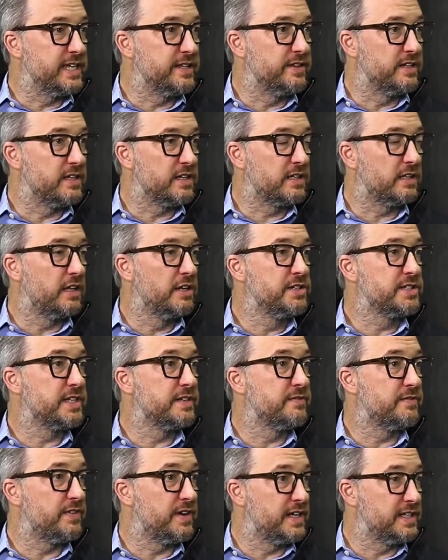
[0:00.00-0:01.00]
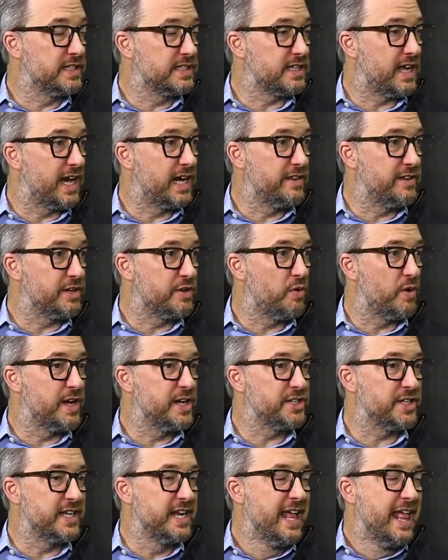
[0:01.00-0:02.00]
in the closed-end fund side of the
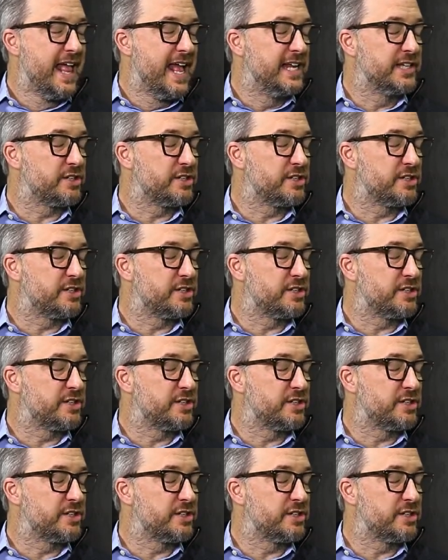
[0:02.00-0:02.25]
equation